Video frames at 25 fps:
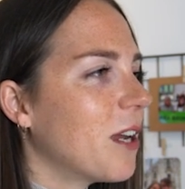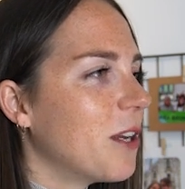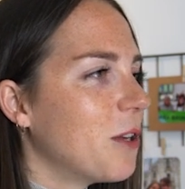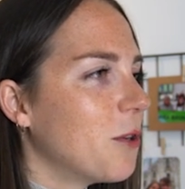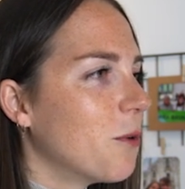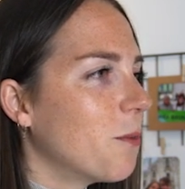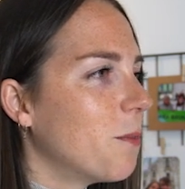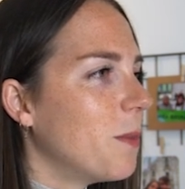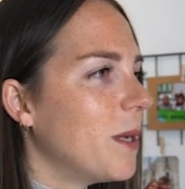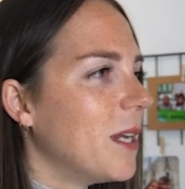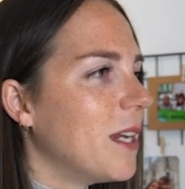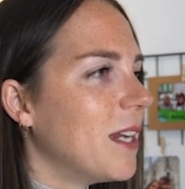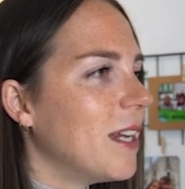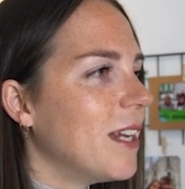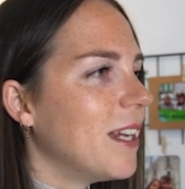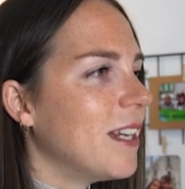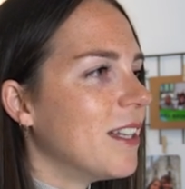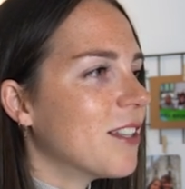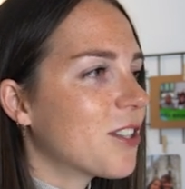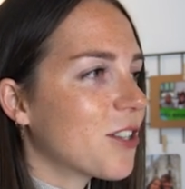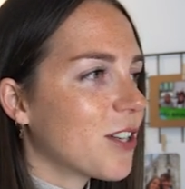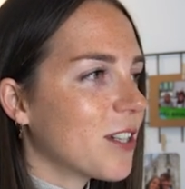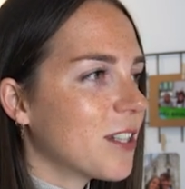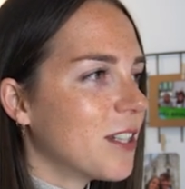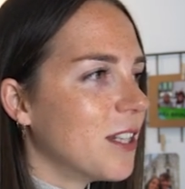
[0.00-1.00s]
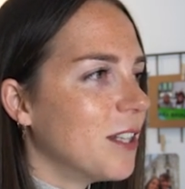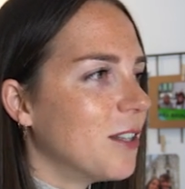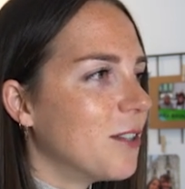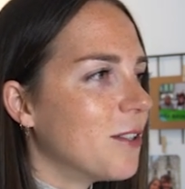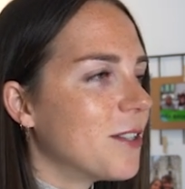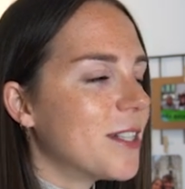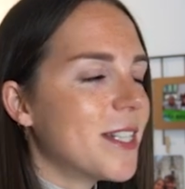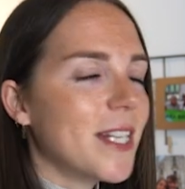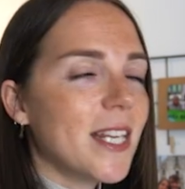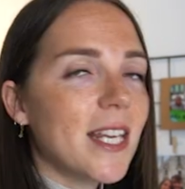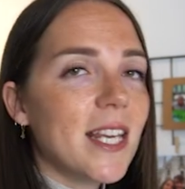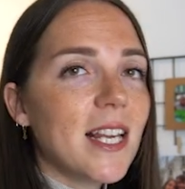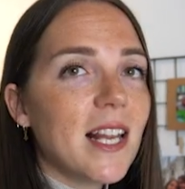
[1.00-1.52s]
you'll be interested to
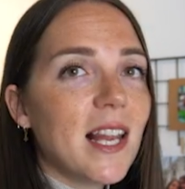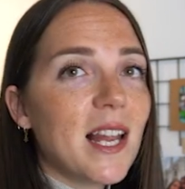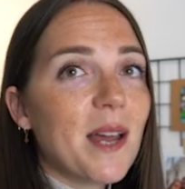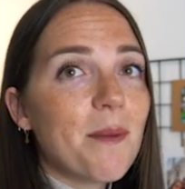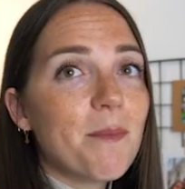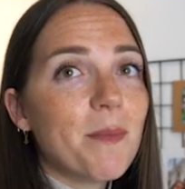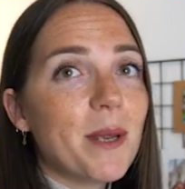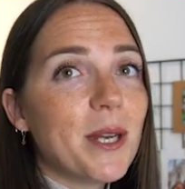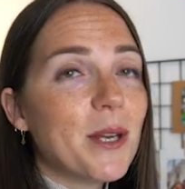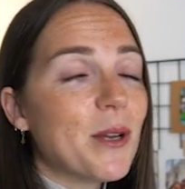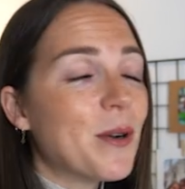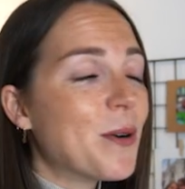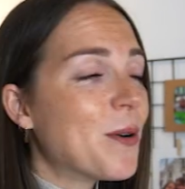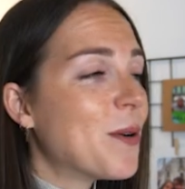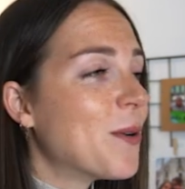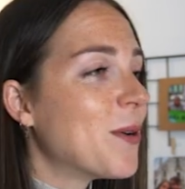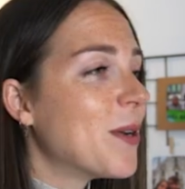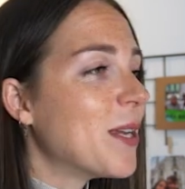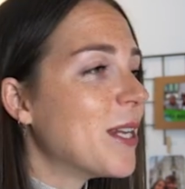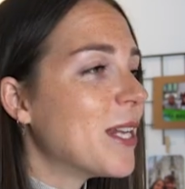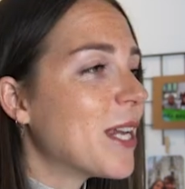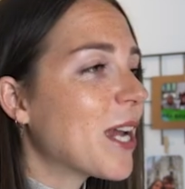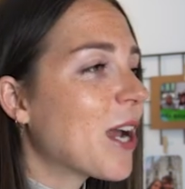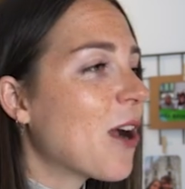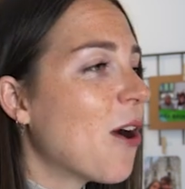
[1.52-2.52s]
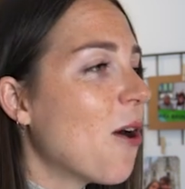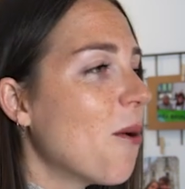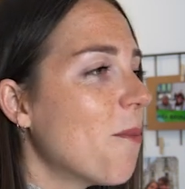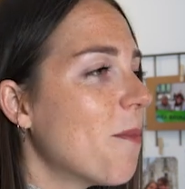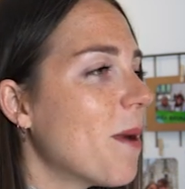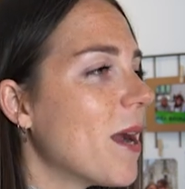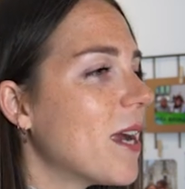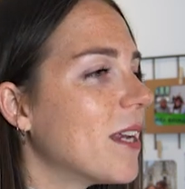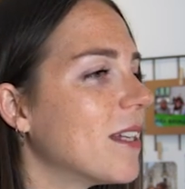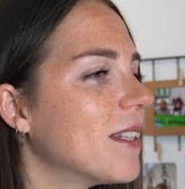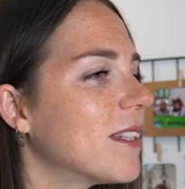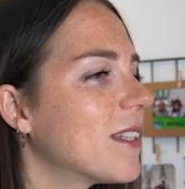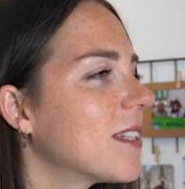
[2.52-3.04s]
see let me know in the
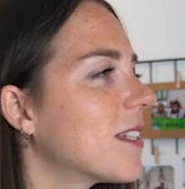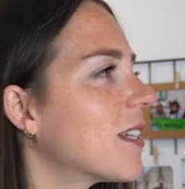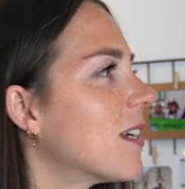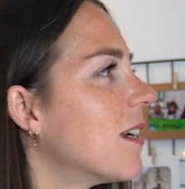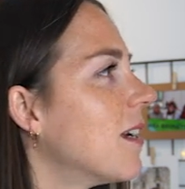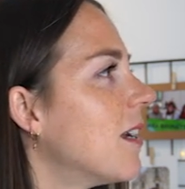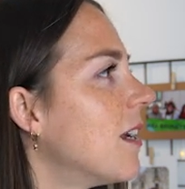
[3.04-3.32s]
comments